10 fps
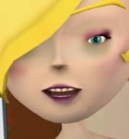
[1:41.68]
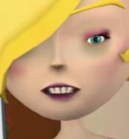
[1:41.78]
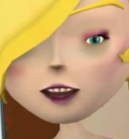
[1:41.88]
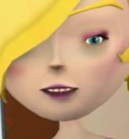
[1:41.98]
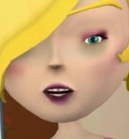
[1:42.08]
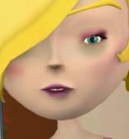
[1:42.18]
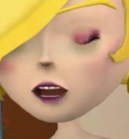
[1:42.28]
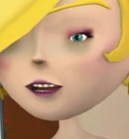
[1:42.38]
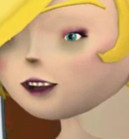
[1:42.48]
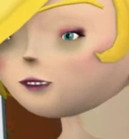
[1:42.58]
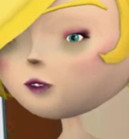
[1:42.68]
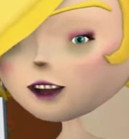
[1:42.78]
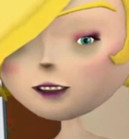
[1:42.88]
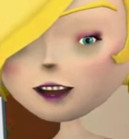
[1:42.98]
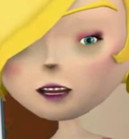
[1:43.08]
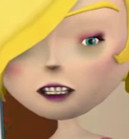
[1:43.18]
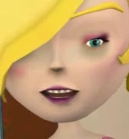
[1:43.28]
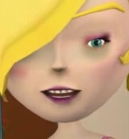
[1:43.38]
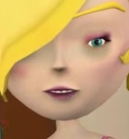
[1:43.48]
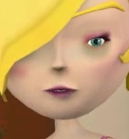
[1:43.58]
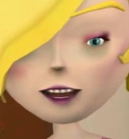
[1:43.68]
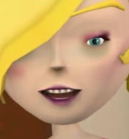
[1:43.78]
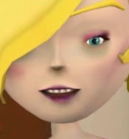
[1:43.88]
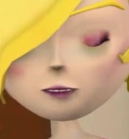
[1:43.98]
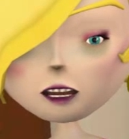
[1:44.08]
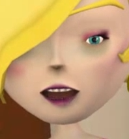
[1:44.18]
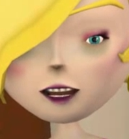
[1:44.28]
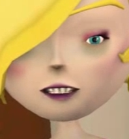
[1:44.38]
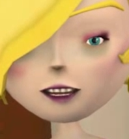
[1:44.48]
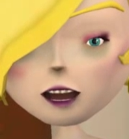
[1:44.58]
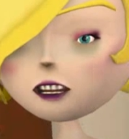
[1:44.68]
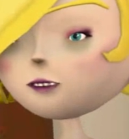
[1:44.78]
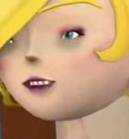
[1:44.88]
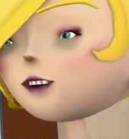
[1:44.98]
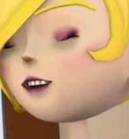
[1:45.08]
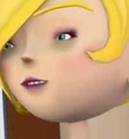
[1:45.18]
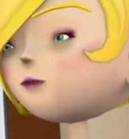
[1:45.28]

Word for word: is in the .doc format, we'll need to select File, select Save As, and then...